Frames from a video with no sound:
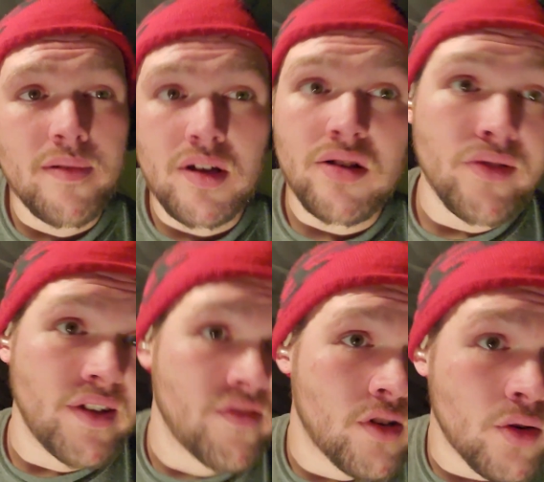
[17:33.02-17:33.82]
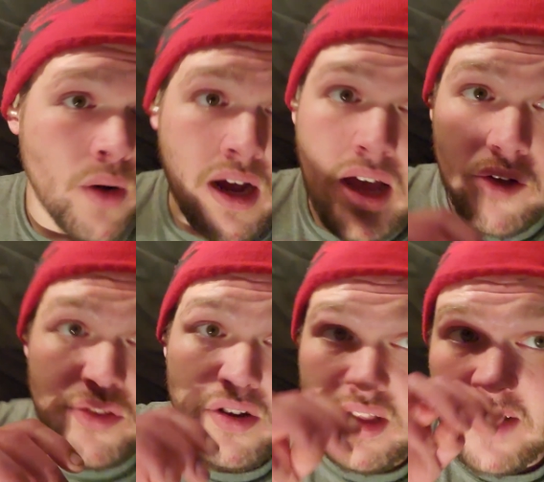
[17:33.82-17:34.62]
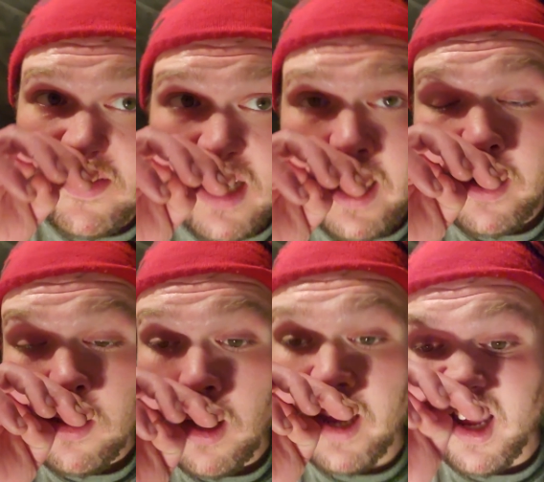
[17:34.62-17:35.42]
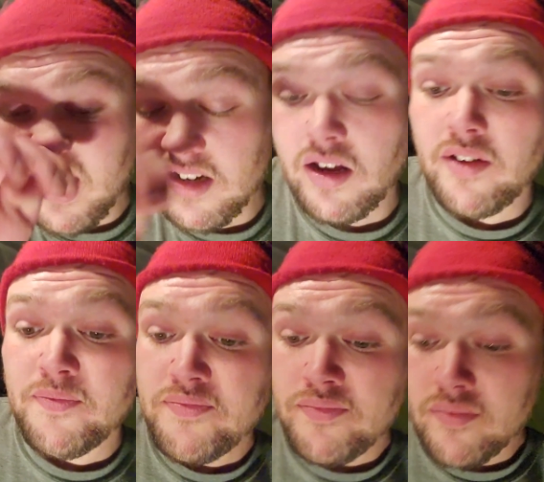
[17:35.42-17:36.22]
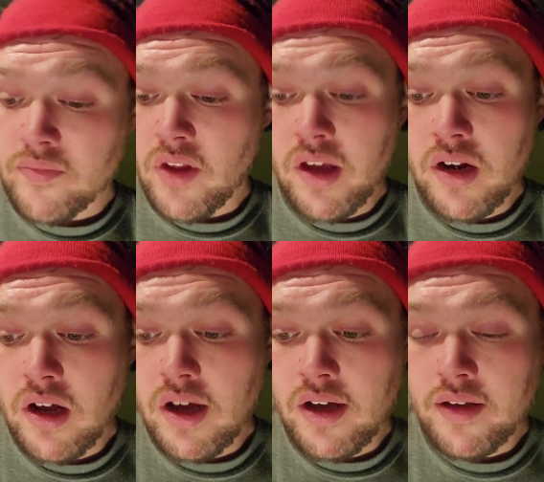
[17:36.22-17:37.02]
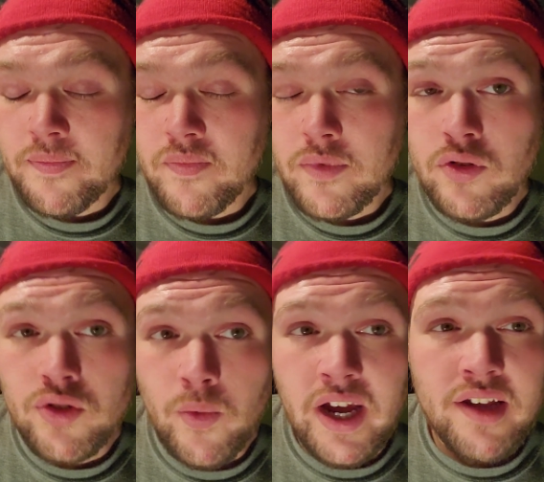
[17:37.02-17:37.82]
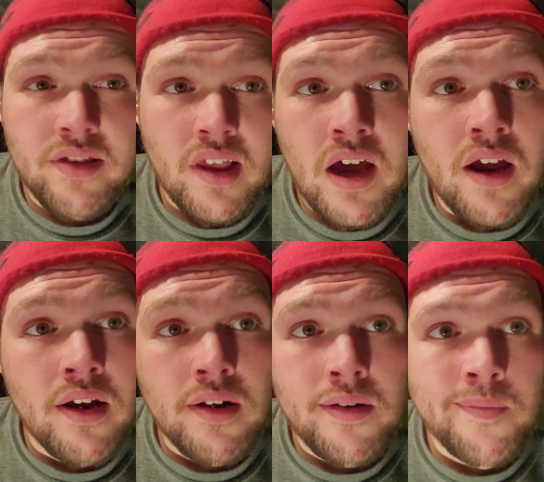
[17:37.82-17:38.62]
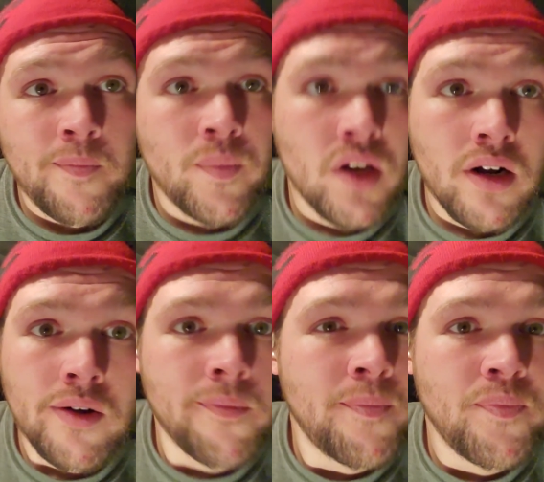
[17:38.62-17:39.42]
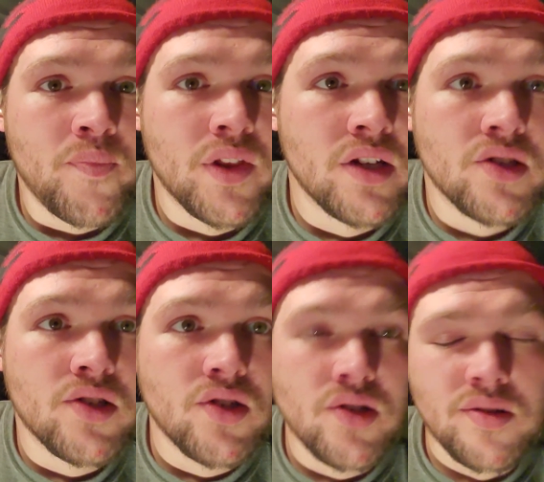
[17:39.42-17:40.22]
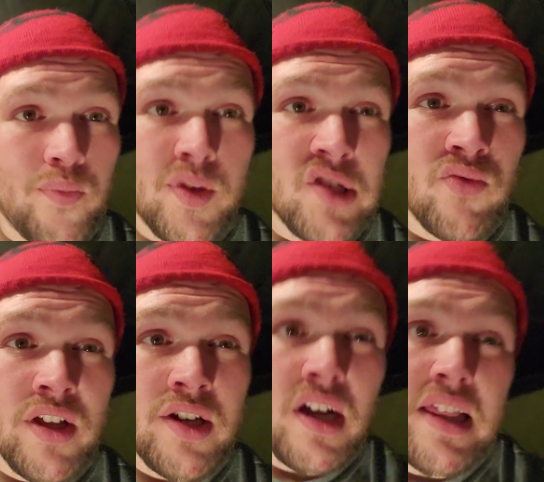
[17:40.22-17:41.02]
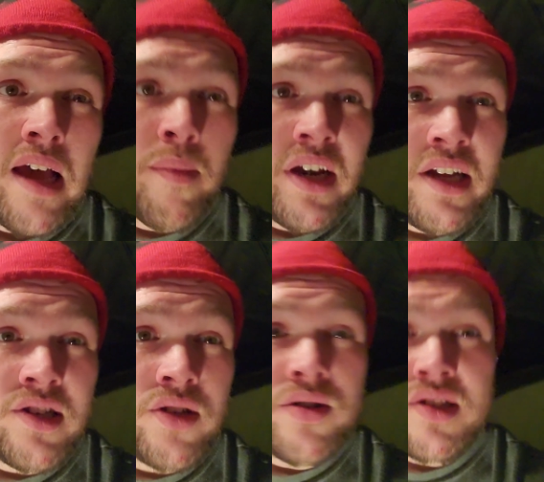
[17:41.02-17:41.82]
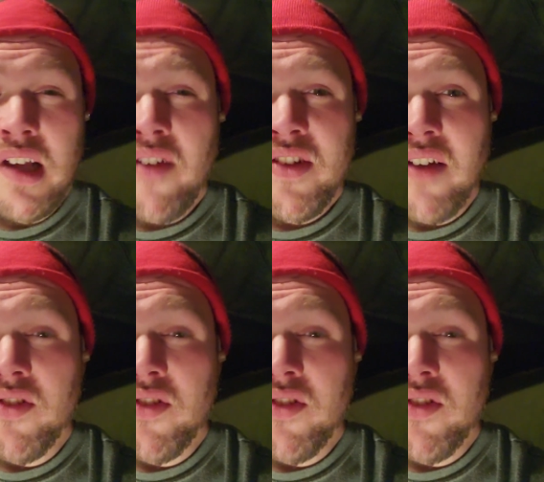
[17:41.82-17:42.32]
could lead to a healthier lifestyle and and uh, lose weight, then you know it's there's really not that many excuses left